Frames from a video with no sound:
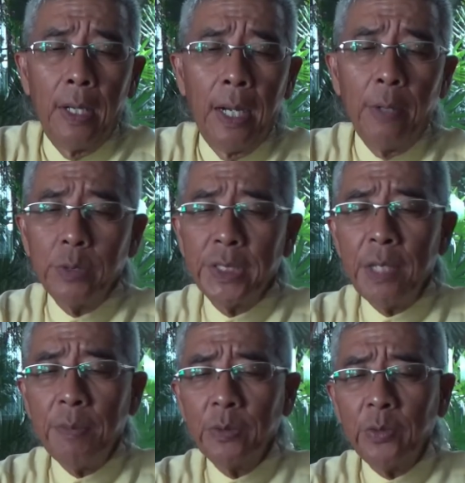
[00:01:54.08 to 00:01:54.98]
I was
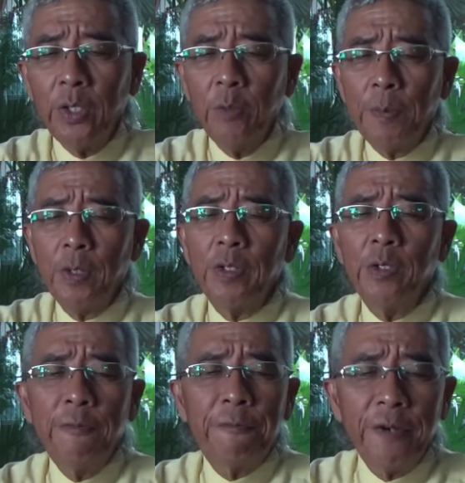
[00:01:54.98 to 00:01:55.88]
able to help out a
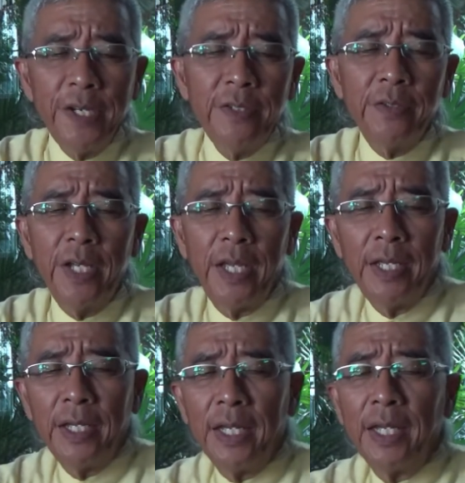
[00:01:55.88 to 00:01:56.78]
good friend today
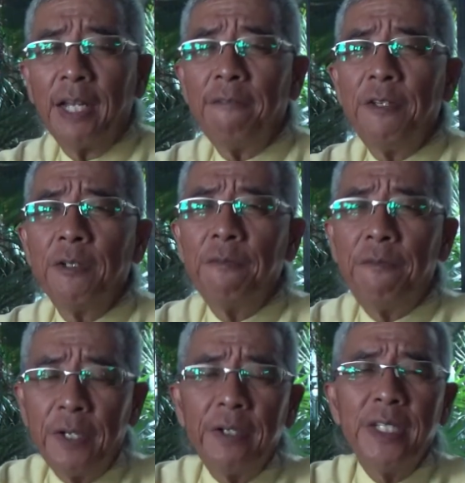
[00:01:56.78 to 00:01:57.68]
and I feel
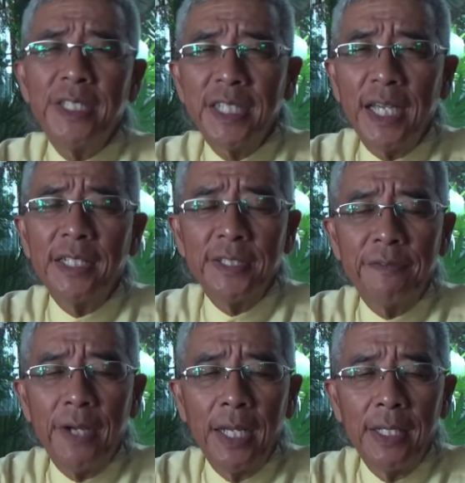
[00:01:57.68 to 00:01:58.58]
very
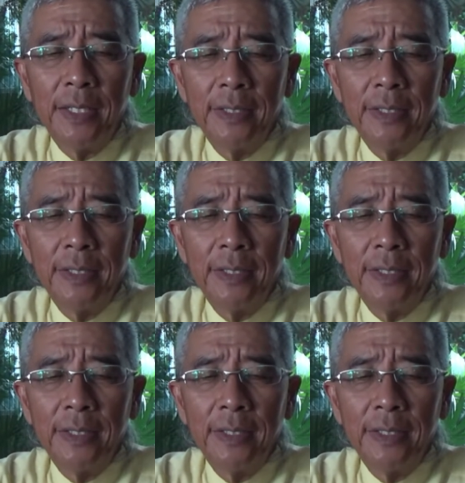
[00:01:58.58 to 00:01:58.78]
satisfied.